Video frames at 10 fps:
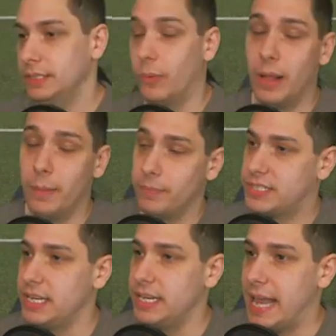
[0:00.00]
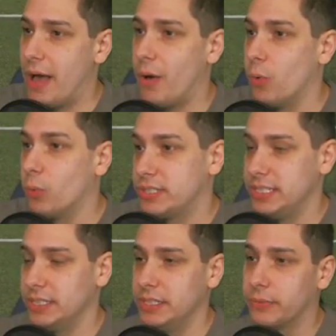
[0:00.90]
Well, see, now we're
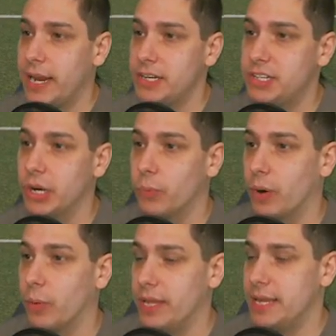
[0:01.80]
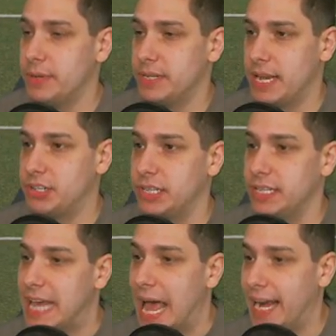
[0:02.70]
still in the range here where we can potentially
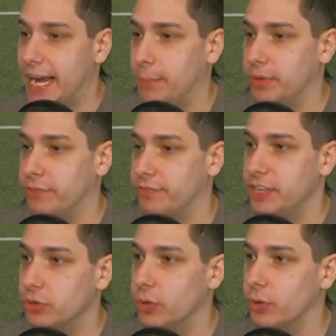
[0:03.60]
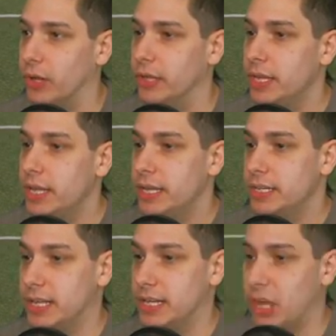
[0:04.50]
tie it up with a field goal.
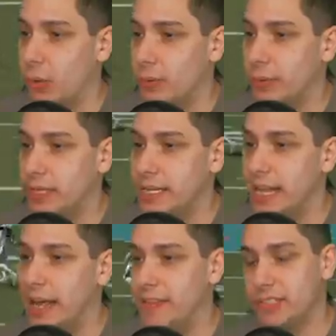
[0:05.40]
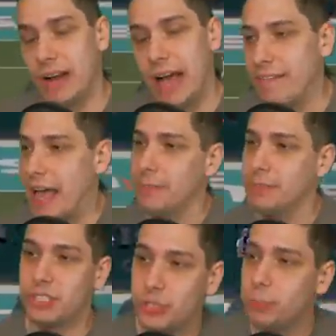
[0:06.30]
So that's all we really need on this drive. I am
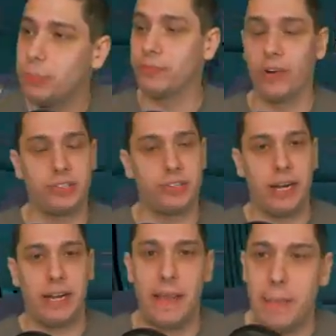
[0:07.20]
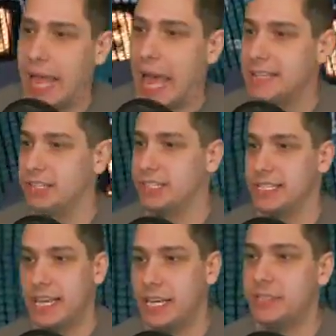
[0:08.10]
super frustrated that my guys just
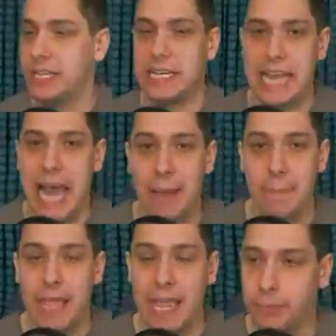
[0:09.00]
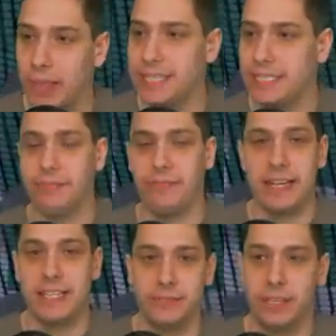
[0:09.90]
continue to not make plays
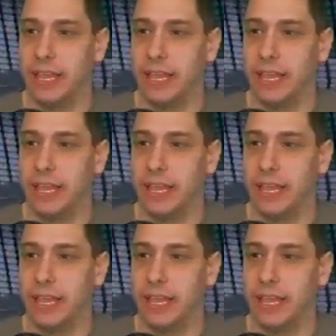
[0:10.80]
defensively.